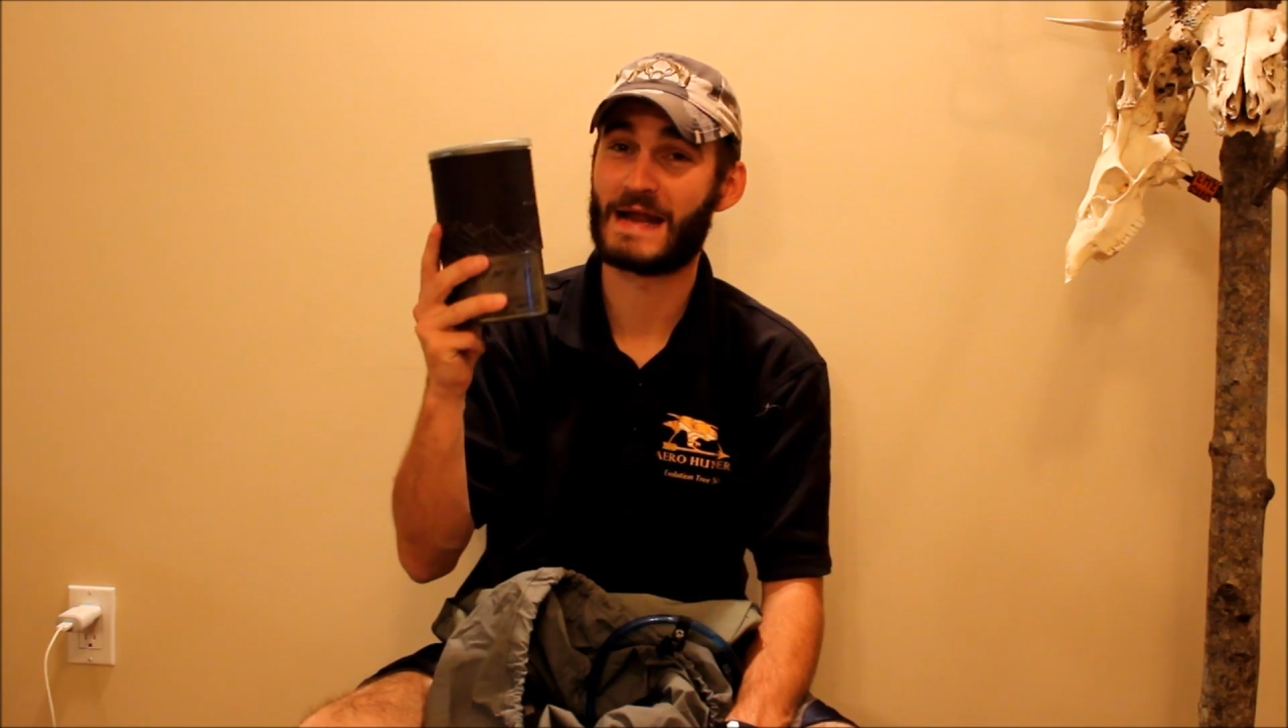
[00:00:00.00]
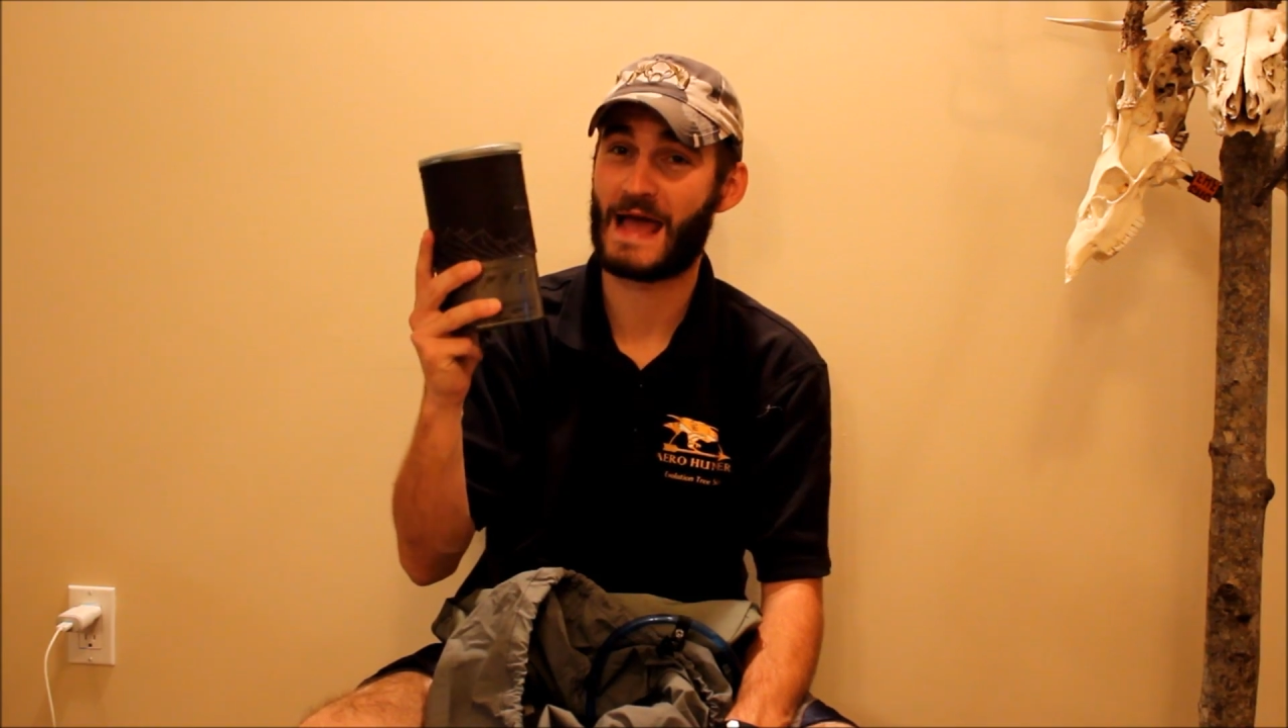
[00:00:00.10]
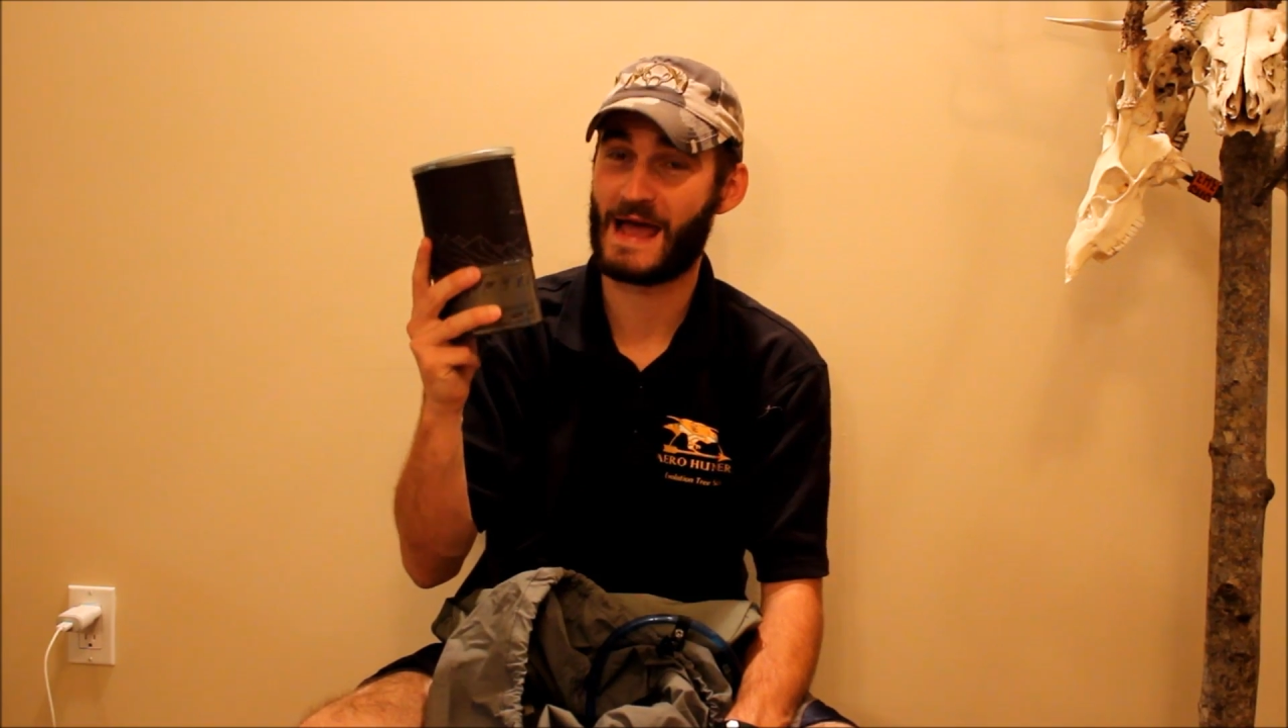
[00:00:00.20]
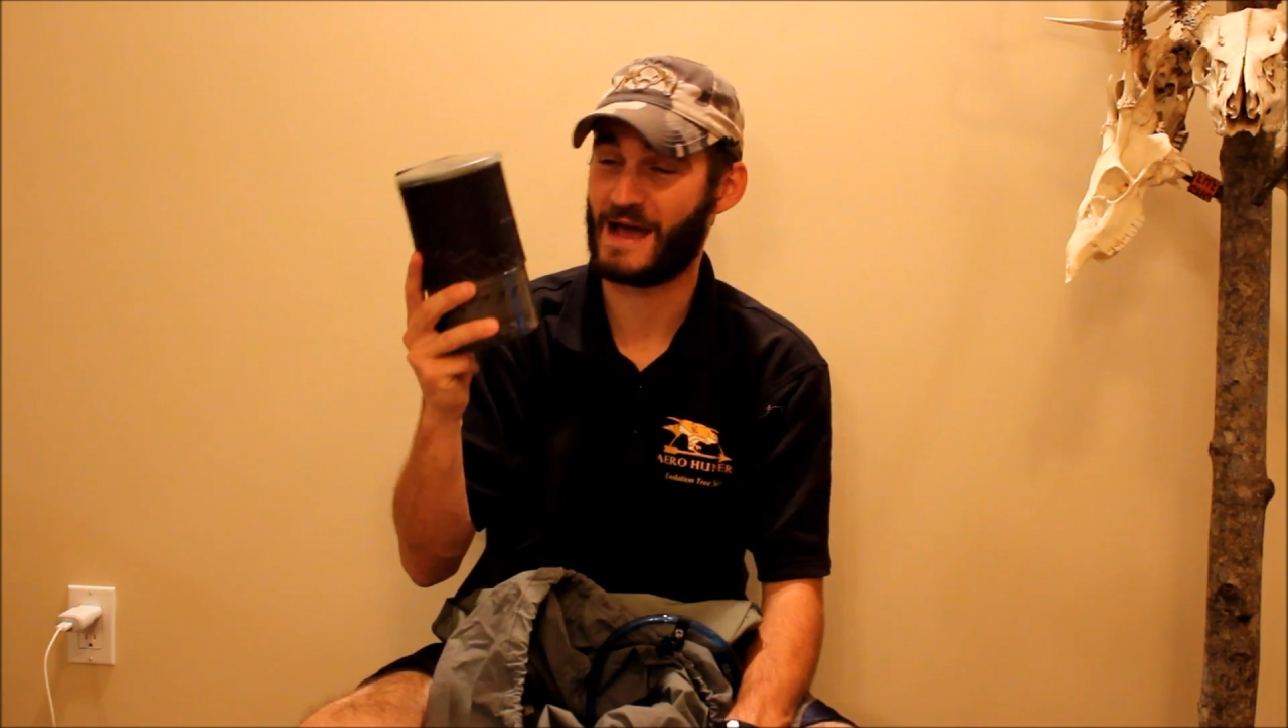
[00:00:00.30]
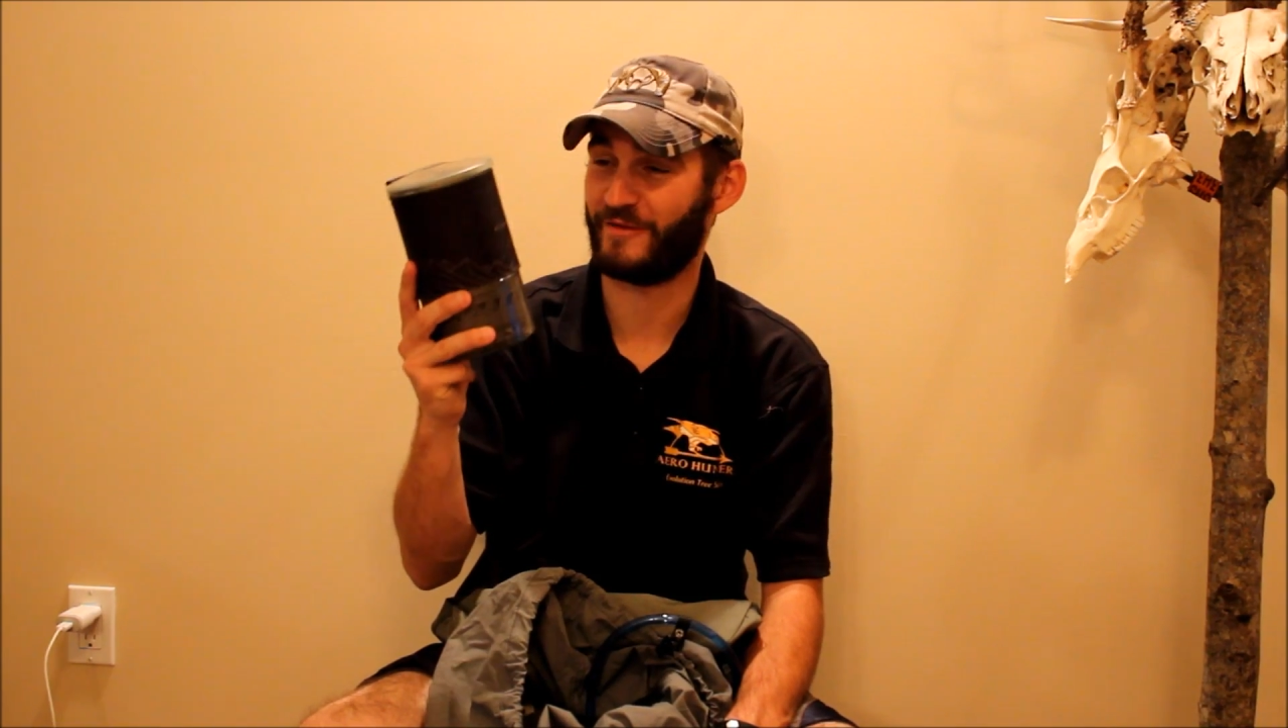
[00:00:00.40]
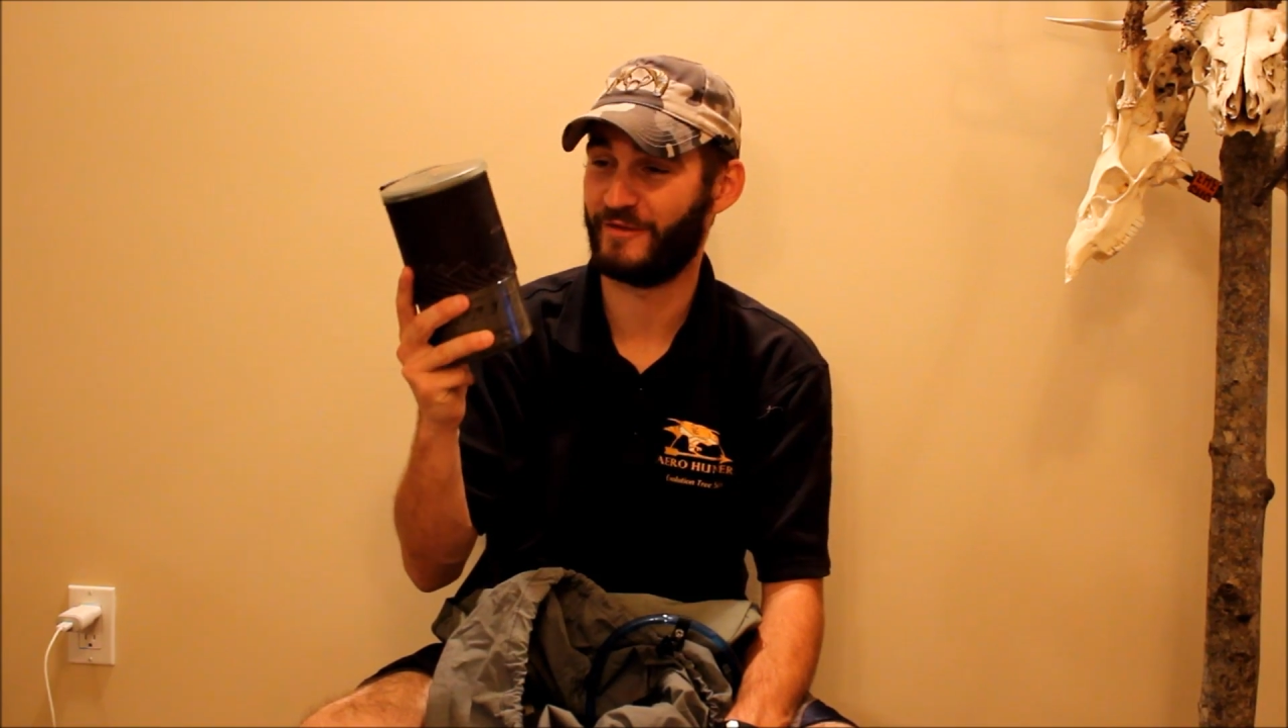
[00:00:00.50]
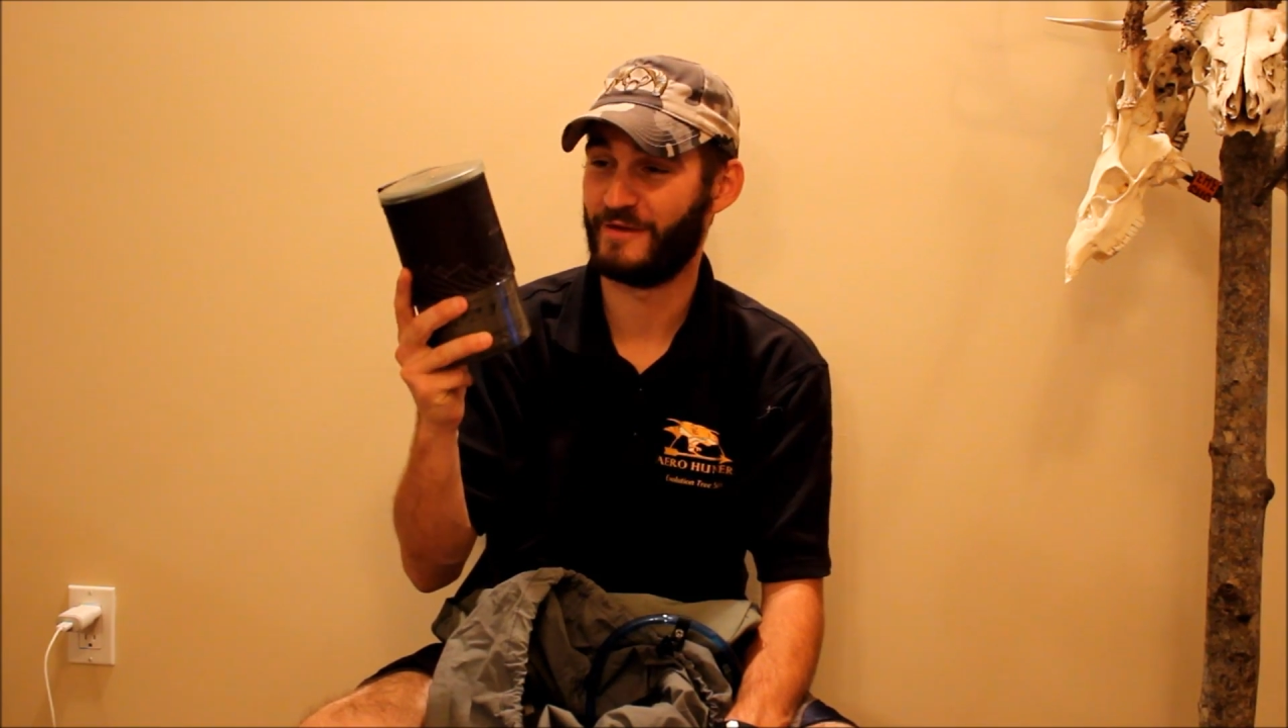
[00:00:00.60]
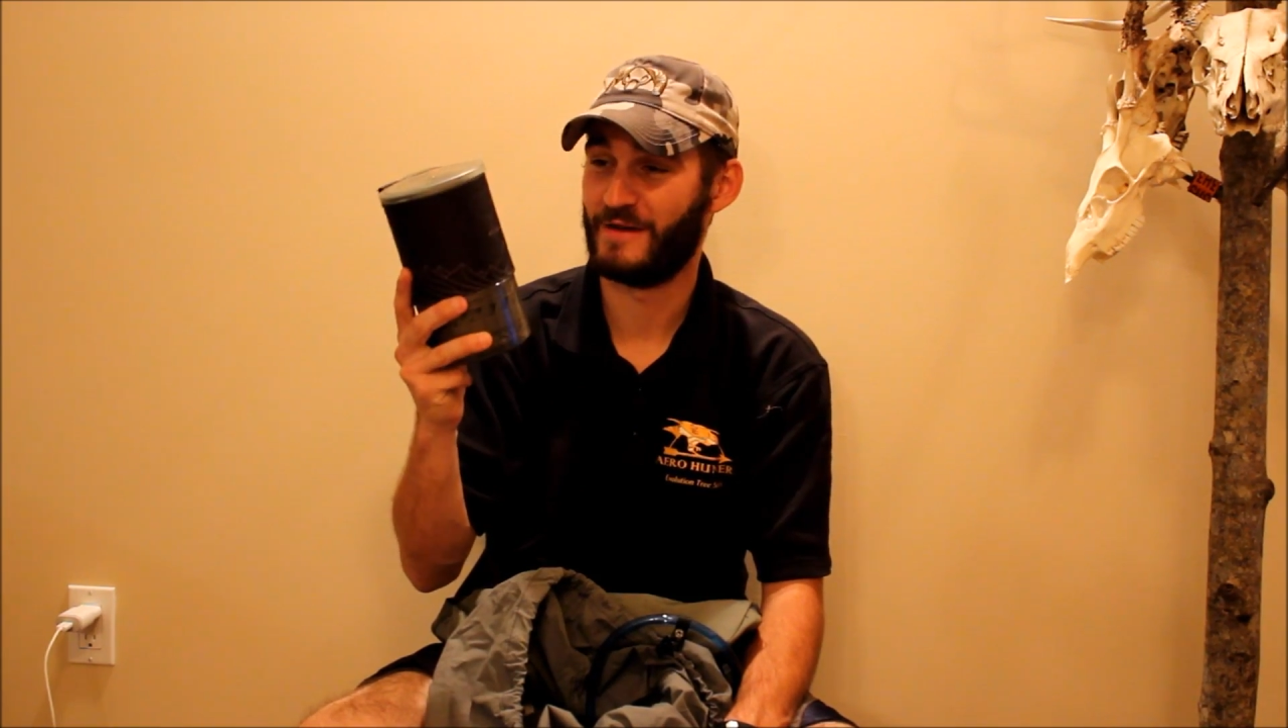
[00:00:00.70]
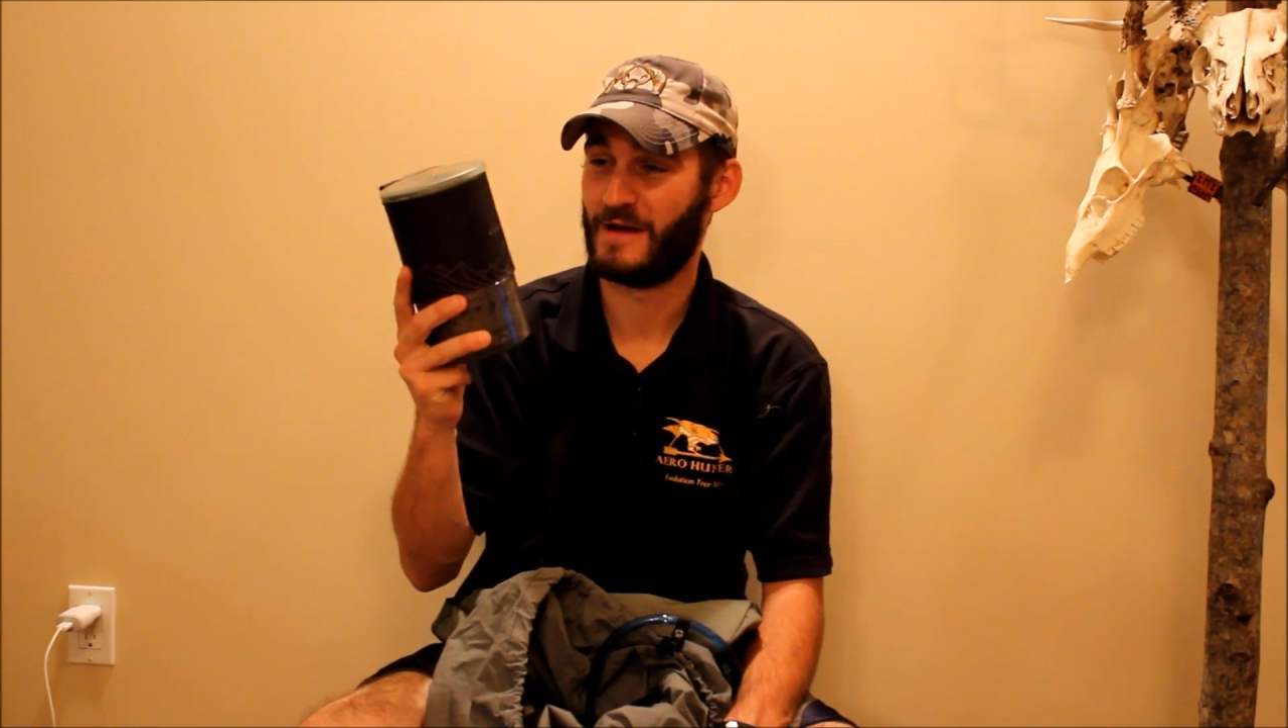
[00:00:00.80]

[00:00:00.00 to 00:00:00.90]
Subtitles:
and a half.